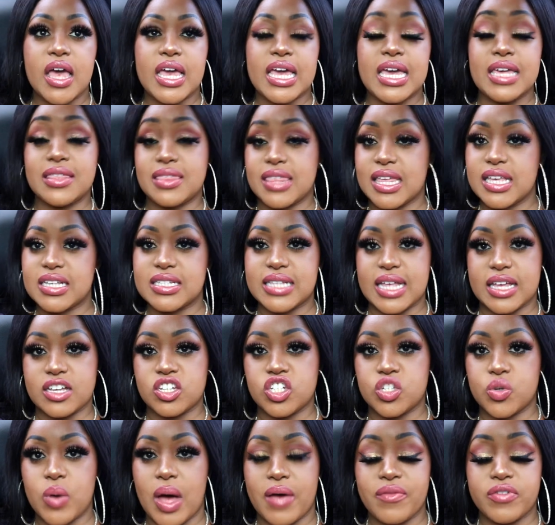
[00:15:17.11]
he thinks like
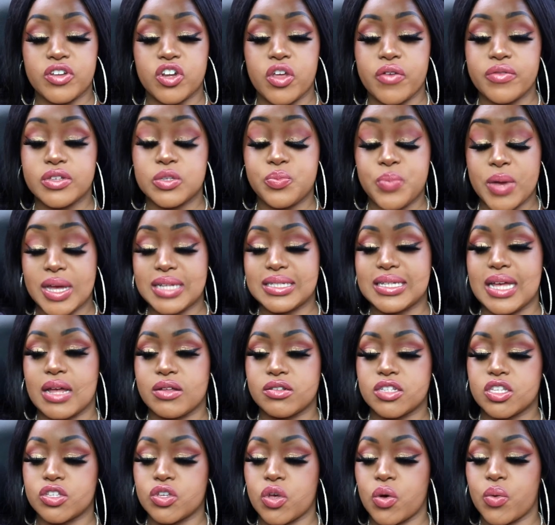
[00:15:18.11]
she'll have a nervous
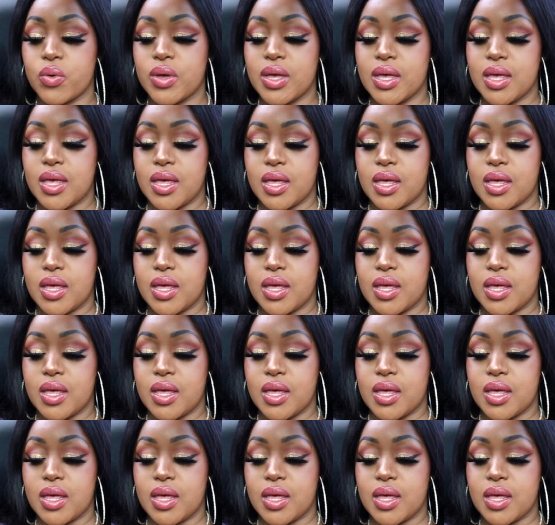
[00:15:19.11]
breakdown so